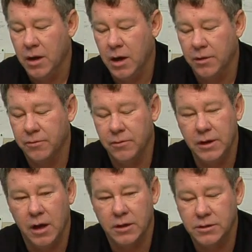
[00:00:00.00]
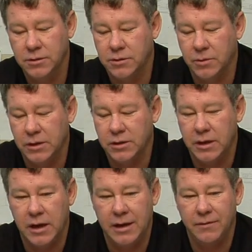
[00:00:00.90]
uh, through the AUX2 switch. And
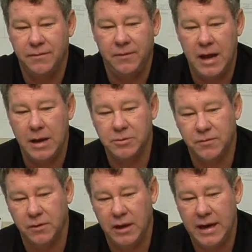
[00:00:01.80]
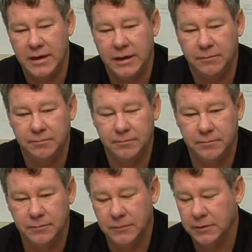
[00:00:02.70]
then I have the flaps for landing,
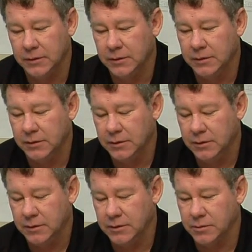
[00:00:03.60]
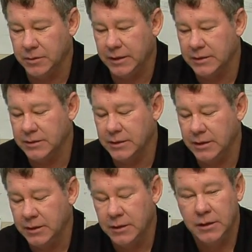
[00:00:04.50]
as we can see.
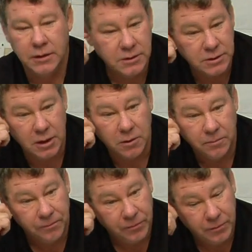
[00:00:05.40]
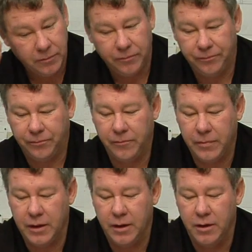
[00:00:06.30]
So
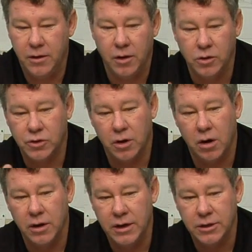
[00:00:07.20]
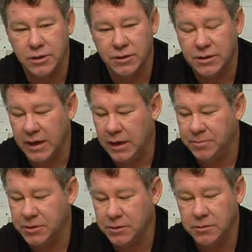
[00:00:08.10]
those are our initial
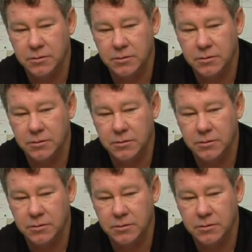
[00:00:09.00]
setups.